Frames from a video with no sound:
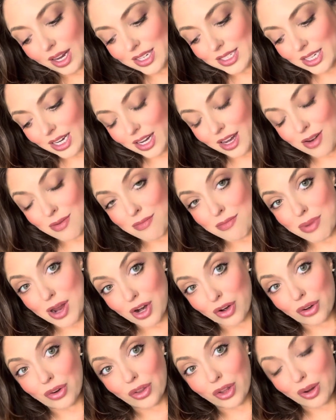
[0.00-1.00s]
I can
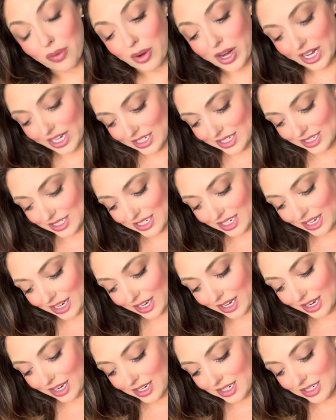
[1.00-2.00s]
barely wait to
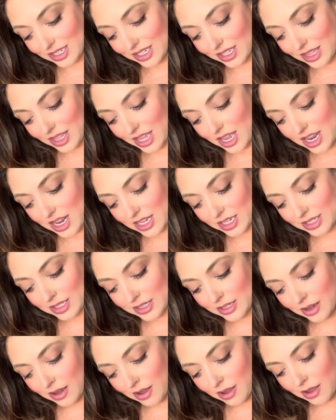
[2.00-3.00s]
dig into
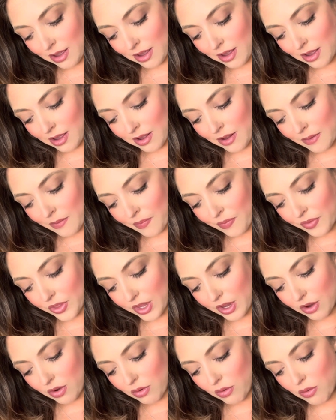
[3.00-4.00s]
this.
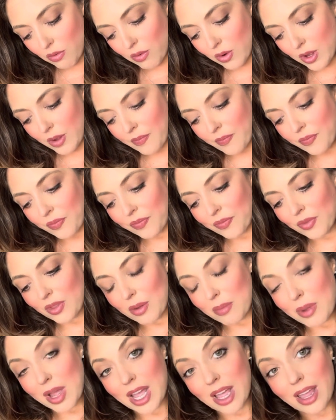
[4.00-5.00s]
Oh
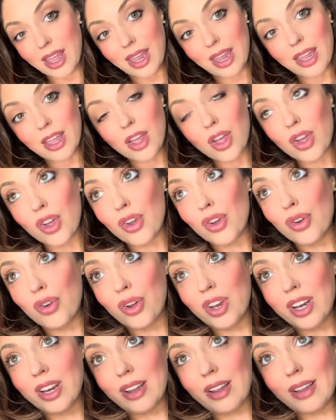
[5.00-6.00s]
my
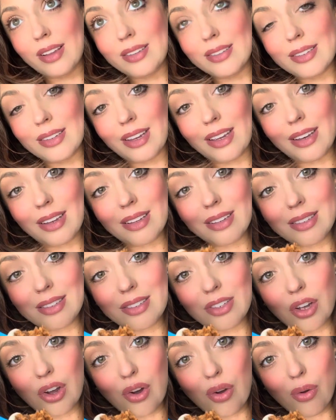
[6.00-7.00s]
goodness. It is
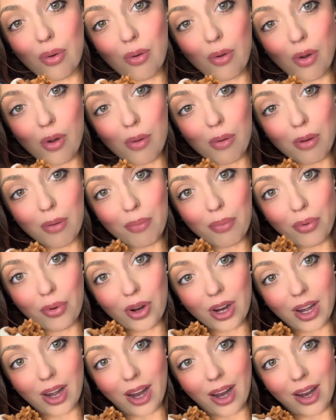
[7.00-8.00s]
so
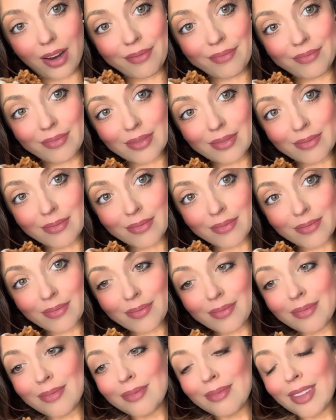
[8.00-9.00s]
pretty.
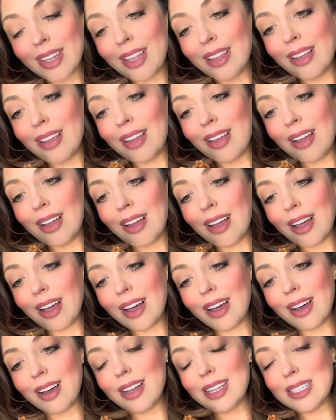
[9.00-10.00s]
It
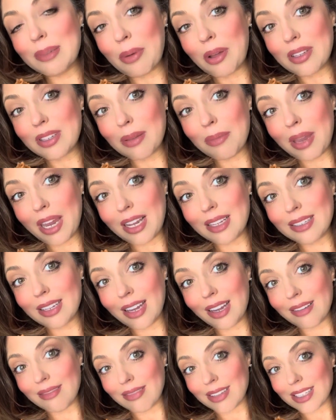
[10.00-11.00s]
smells
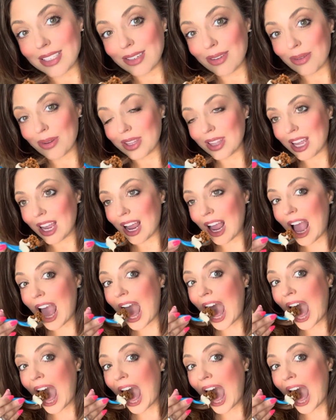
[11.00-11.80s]
amazing. Let's see what we think.